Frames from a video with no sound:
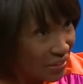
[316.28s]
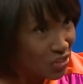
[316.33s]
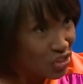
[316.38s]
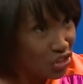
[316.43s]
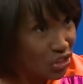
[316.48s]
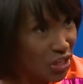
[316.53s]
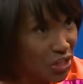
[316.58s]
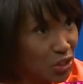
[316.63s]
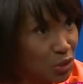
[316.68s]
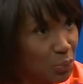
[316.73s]
a
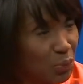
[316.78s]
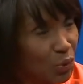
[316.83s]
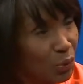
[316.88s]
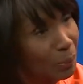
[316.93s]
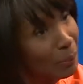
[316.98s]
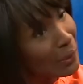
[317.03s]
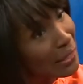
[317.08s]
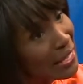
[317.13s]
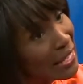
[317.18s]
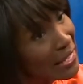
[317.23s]
Shakespeare
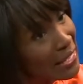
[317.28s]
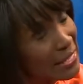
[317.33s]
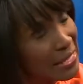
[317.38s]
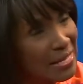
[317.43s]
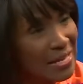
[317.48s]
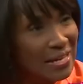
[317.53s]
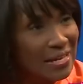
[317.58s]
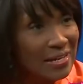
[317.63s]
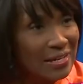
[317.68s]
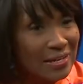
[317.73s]
play
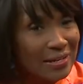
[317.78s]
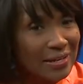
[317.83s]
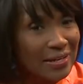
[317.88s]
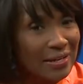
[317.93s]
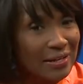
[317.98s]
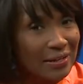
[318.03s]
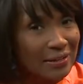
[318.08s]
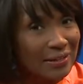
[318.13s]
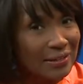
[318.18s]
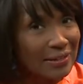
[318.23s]

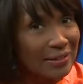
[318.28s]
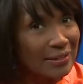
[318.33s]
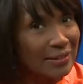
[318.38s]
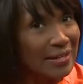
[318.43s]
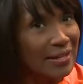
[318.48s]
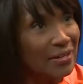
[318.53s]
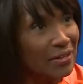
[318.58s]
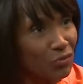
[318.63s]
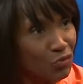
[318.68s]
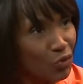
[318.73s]
in,
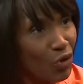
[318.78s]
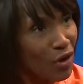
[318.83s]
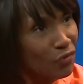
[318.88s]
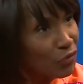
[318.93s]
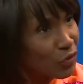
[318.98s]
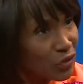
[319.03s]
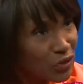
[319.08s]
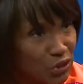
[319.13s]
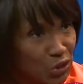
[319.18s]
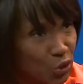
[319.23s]
in
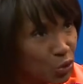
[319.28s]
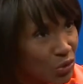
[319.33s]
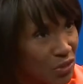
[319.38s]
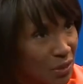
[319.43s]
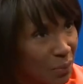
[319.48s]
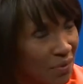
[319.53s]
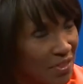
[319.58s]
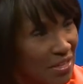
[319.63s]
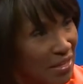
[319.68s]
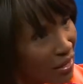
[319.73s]
reference to
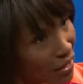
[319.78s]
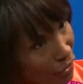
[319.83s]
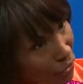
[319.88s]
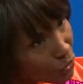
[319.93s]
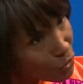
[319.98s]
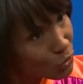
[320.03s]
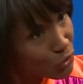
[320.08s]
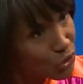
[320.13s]
some of the other